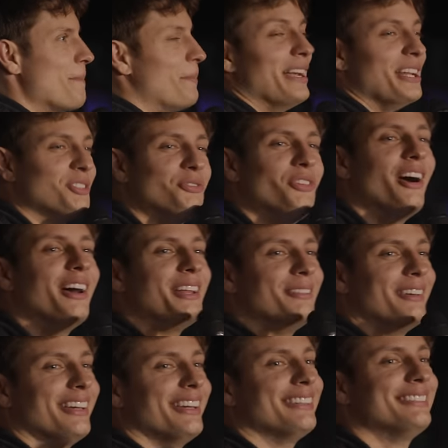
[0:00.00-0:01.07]
But he's funny,
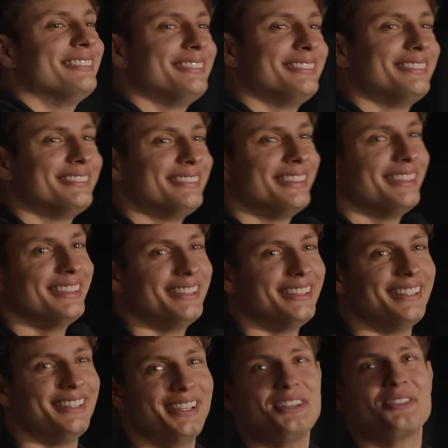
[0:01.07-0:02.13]
man.
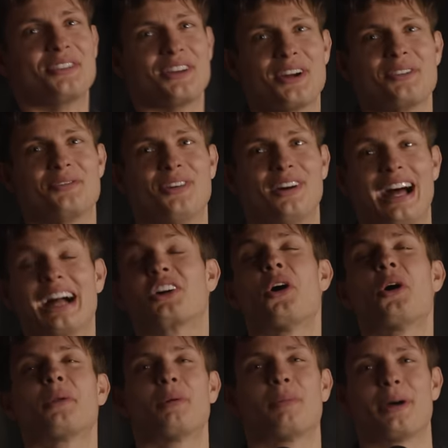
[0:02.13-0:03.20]
He's very funny. I
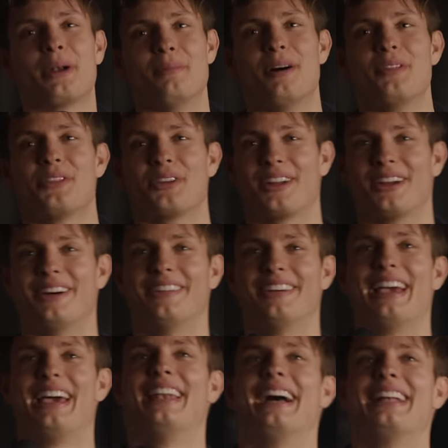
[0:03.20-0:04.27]
called him about a month ago,
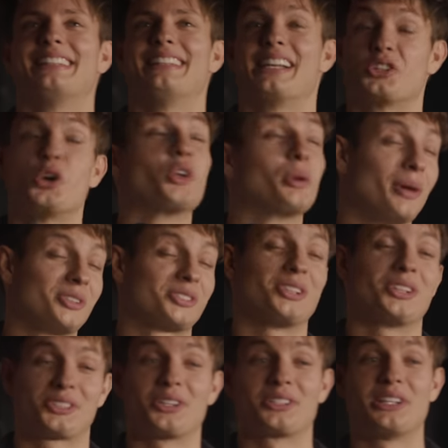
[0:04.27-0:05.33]
and I told him I was
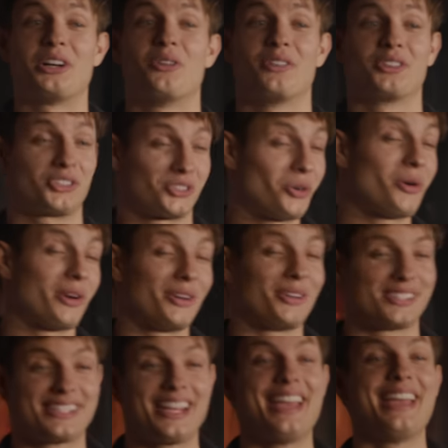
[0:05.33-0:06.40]
going to start telling this story
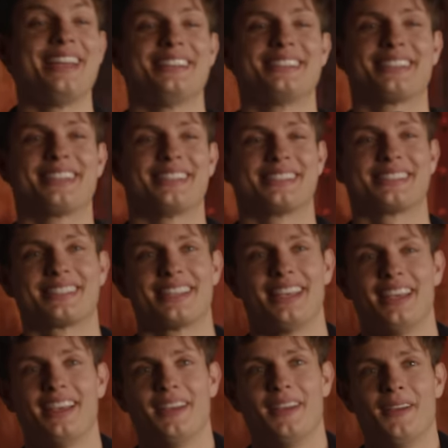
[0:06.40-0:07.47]
on stage because
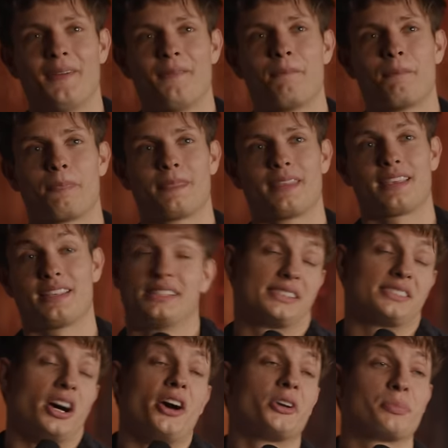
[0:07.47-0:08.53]

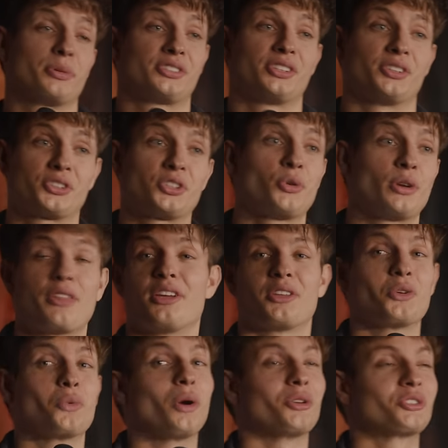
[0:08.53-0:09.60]
it's 100% true, and I
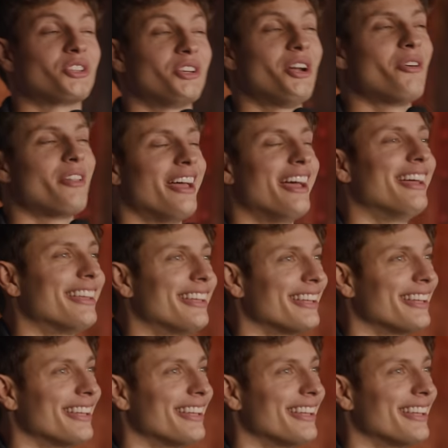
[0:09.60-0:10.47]
think the world should know that.